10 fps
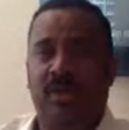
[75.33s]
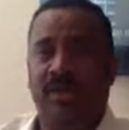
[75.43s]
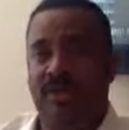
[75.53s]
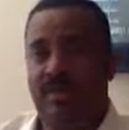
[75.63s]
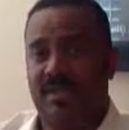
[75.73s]

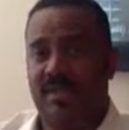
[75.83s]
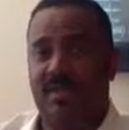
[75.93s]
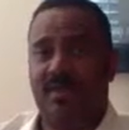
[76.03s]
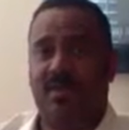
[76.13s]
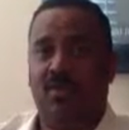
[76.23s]
dictate
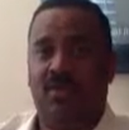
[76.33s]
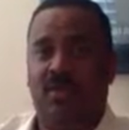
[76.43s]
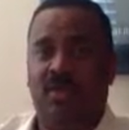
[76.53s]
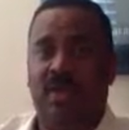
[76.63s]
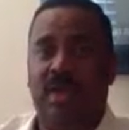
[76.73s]
what
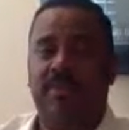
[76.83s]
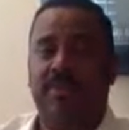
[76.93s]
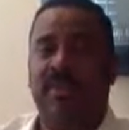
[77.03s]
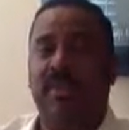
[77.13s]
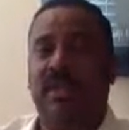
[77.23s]
should happen
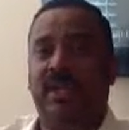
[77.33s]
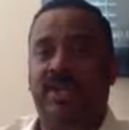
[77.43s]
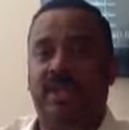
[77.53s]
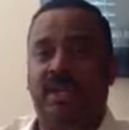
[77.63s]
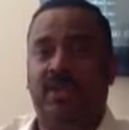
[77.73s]
in Atlantic
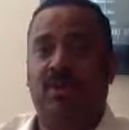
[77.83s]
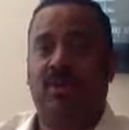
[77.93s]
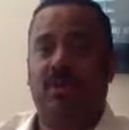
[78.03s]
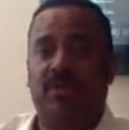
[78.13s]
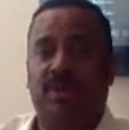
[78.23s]
City, and on
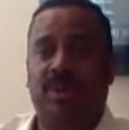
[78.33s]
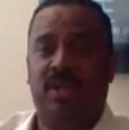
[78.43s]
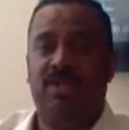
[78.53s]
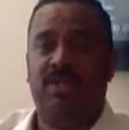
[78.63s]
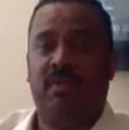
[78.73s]
those
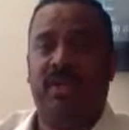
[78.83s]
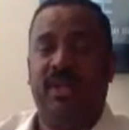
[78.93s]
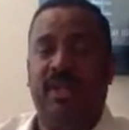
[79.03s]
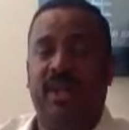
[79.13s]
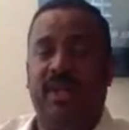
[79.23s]
occasions when they
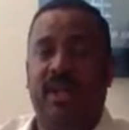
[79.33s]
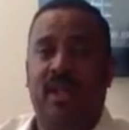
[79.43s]
can't